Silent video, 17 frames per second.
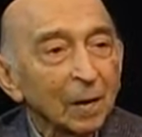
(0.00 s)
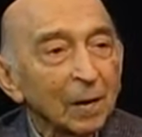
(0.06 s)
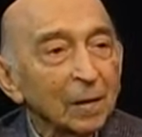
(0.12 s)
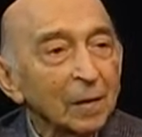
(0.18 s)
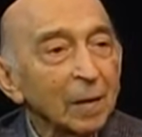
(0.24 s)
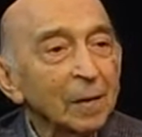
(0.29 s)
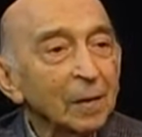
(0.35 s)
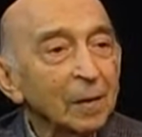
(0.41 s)

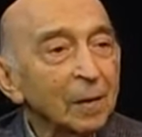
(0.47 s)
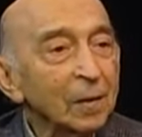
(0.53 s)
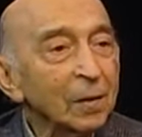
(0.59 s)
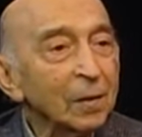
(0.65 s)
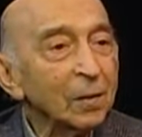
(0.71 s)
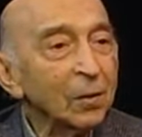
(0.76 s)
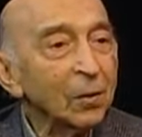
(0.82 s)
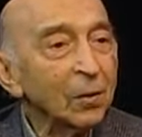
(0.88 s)
They didn't
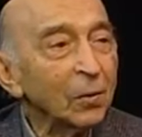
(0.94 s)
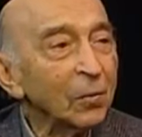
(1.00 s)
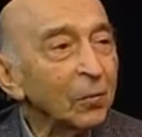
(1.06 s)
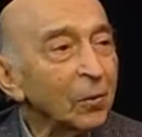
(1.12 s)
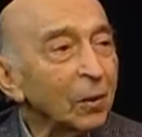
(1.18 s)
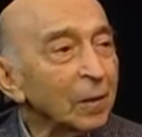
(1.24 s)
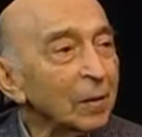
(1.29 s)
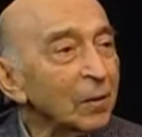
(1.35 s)
know
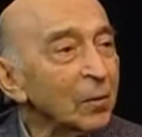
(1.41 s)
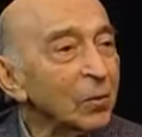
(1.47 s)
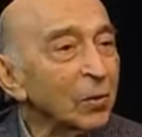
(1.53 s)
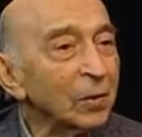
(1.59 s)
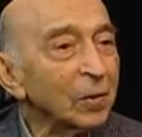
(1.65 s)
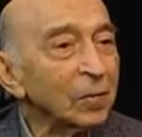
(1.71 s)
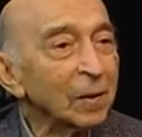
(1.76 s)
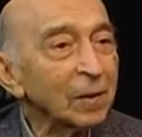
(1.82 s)
what is
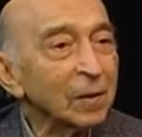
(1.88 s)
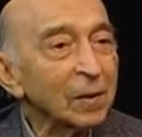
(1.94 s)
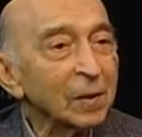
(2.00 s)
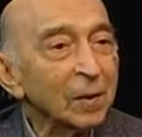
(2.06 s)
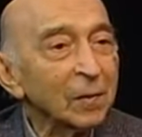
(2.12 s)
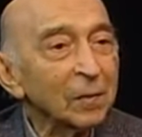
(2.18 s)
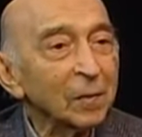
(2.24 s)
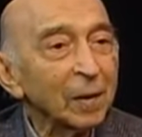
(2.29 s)

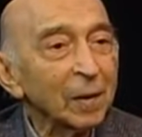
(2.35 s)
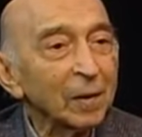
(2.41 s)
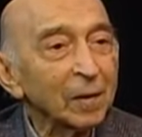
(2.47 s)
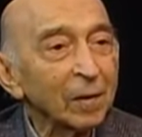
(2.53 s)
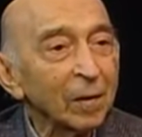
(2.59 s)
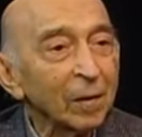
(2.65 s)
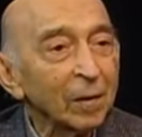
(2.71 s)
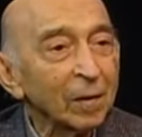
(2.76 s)
University of
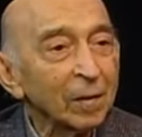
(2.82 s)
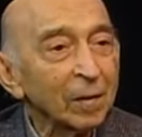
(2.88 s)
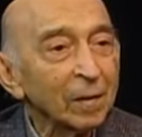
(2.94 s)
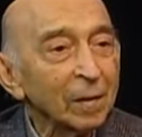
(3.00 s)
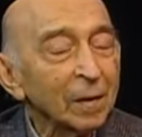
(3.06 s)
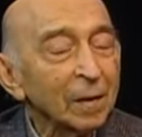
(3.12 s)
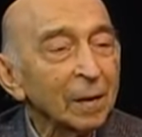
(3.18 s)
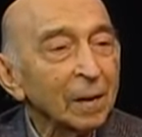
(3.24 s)

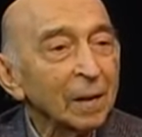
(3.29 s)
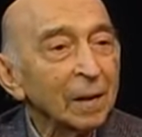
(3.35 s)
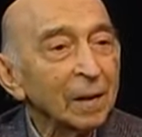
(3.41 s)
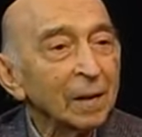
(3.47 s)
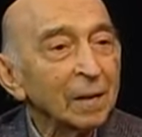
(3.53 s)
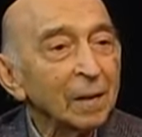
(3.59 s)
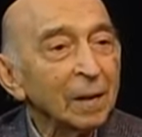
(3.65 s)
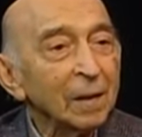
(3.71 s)
Tehran.
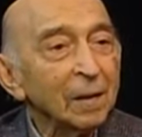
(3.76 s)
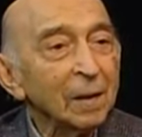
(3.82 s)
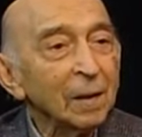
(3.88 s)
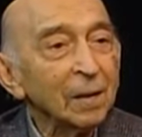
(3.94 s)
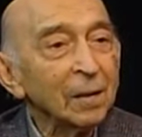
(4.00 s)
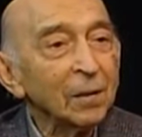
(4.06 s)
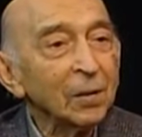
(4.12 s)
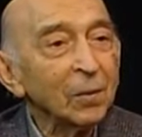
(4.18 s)
They
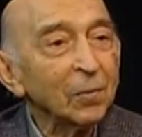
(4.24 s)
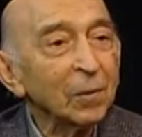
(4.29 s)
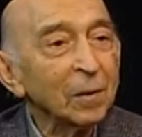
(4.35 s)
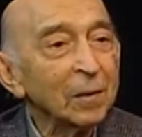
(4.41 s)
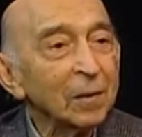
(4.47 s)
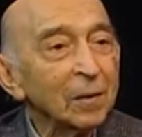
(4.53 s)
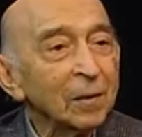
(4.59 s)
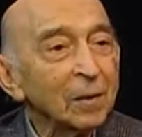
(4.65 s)
didn't know
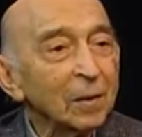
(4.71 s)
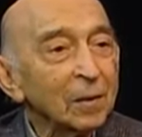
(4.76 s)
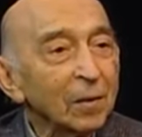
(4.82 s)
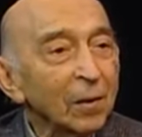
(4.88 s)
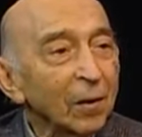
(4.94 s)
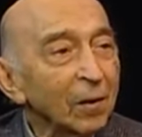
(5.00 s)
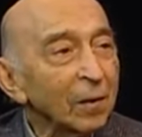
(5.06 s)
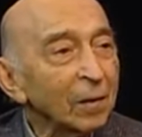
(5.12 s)
what is
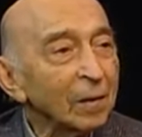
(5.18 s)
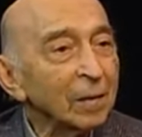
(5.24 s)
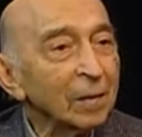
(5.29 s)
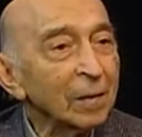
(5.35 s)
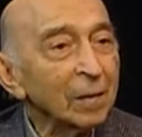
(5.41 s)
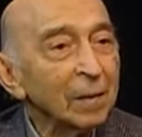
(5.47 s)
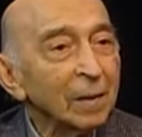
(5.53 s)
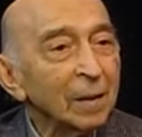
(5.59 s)
Iran.